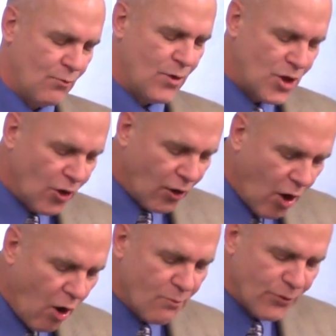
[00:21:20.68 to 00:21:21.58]
When your
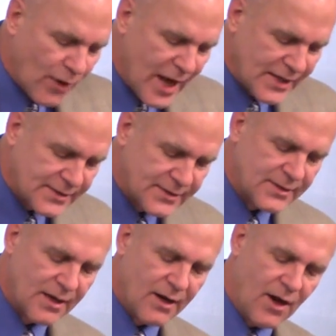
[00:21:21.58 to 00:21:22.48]
hope
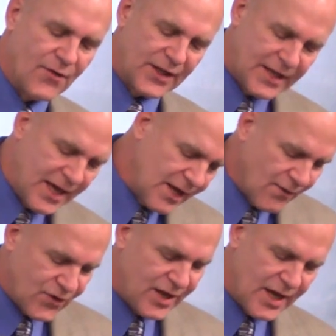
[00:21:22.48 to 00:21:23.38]
rests on the King
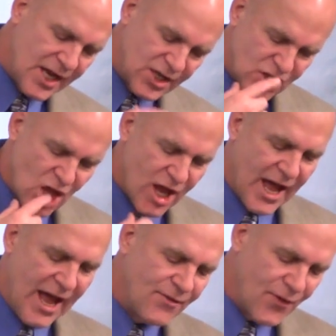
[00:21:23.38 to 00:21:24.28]
of Kings
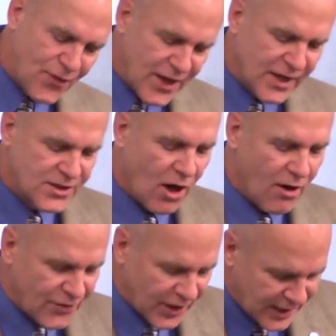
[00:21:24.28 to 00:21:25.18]
and the things
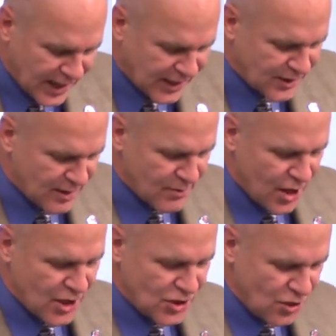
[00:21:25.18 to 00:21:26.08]
of the kingdom,
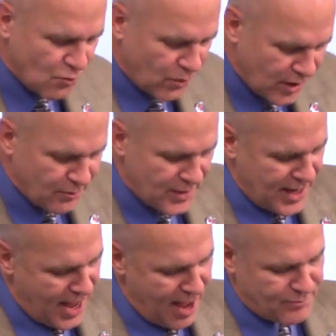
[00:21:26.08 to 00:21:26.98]
you will be
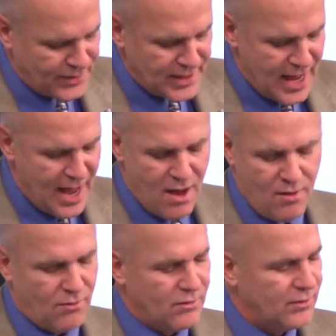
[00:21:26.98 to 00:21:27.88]
happy
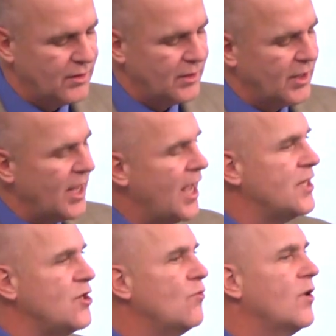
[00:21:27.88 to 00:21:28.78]
now
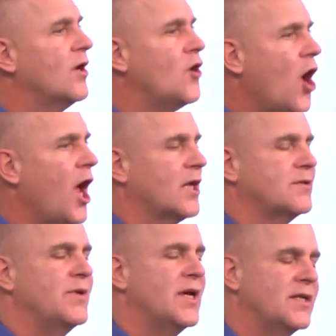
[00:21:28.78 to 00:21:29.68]
and you will
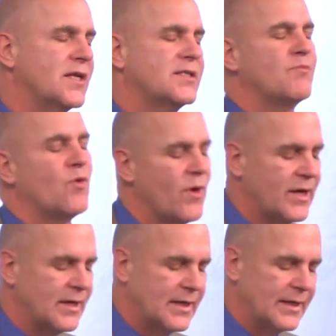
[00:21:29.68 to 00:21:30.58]
not be
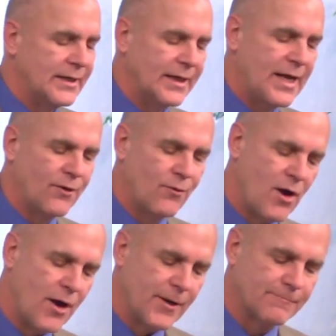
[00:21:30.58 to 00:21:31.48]
disappointed later
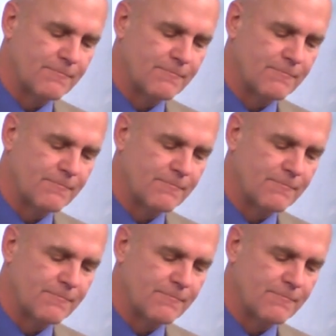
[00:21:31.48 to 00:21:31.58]
on.